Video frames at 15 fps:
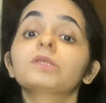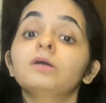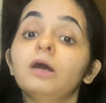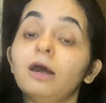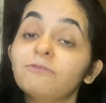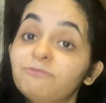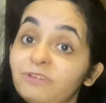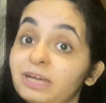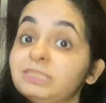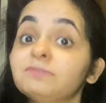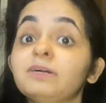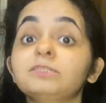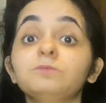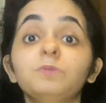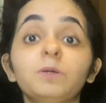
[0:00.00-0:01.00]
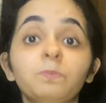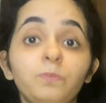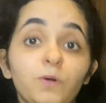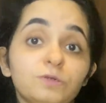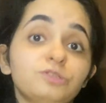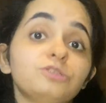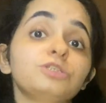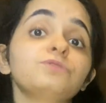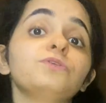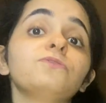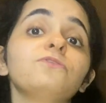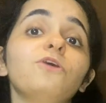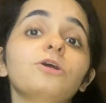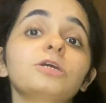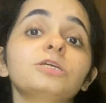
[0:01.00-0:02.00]
a very very big positive of
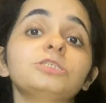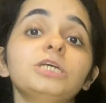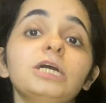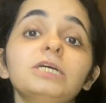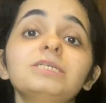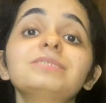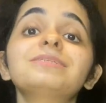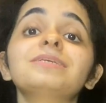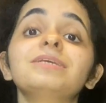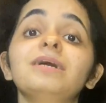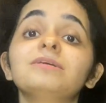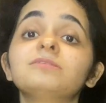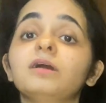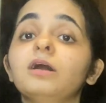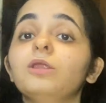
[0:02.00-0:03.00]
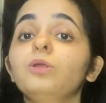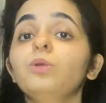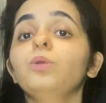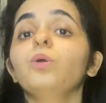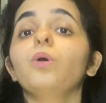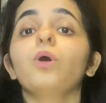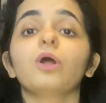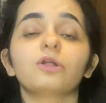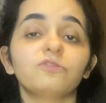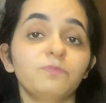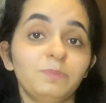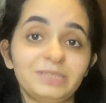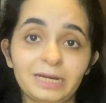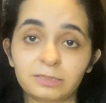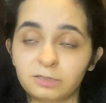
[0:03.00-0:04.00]
Laukik Shah is he has a lot of
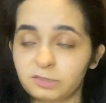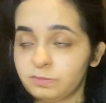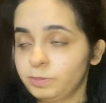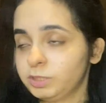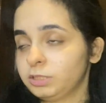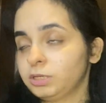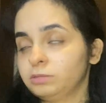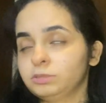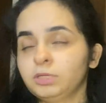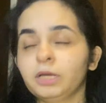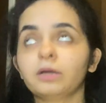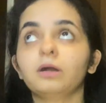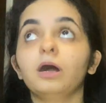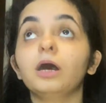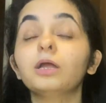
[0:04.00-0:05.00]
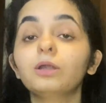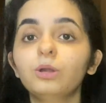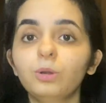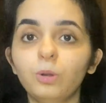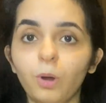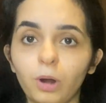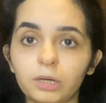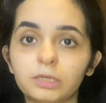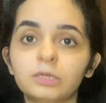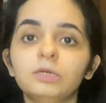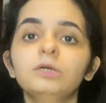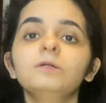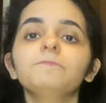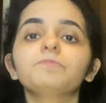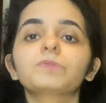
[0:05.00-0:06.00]
practice material, like a lot.
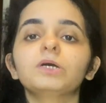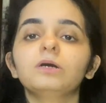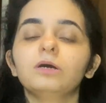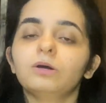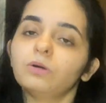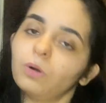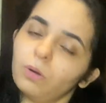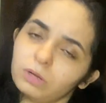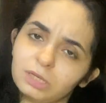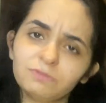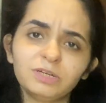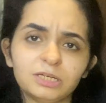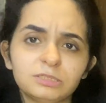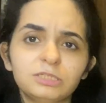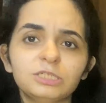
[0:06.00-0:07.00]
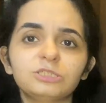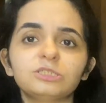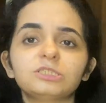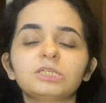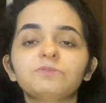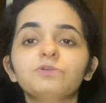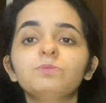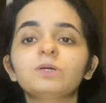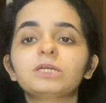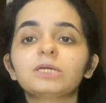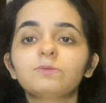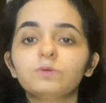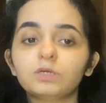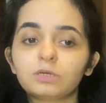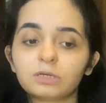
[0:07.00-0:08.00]
Even other teachers give you, but he
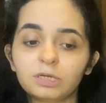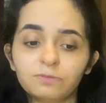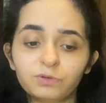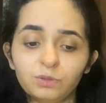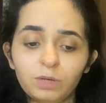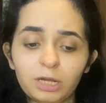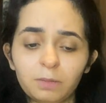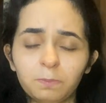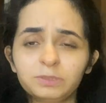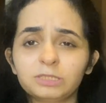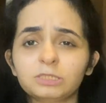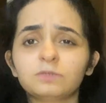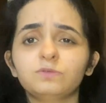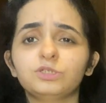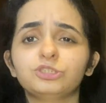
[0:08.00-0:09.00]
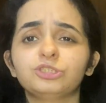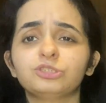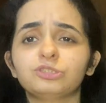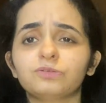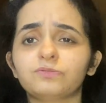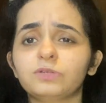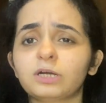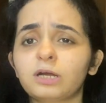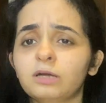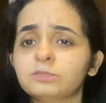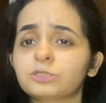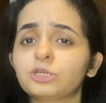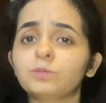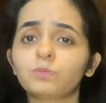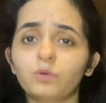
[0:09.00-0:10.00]
will give you like printed versions of the
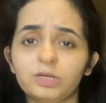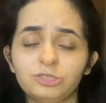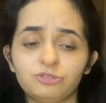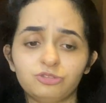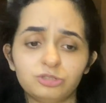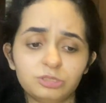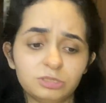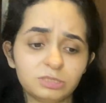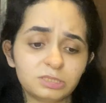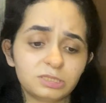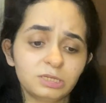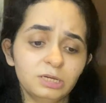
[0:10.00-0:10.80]
curriculum questions,